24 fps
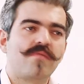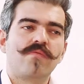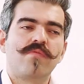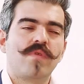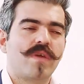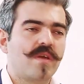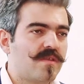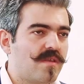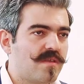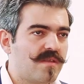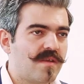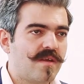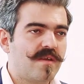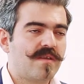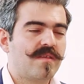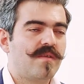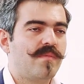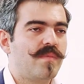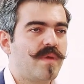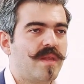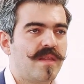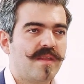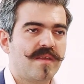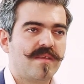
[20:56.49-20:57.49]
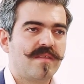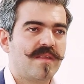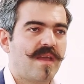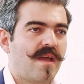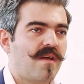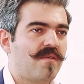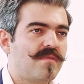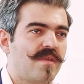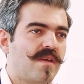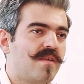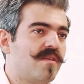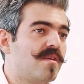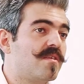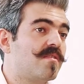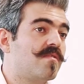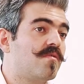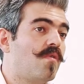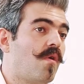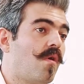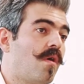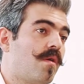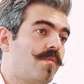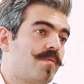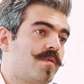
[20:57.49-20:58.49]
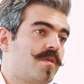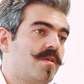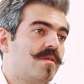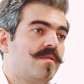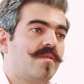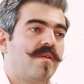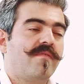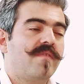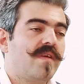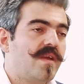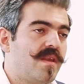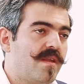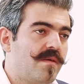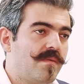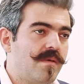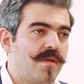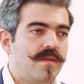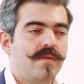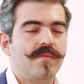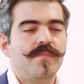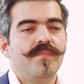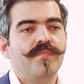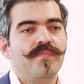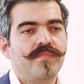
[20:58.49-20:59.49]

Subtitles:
We got to tear the building down. There is no option available.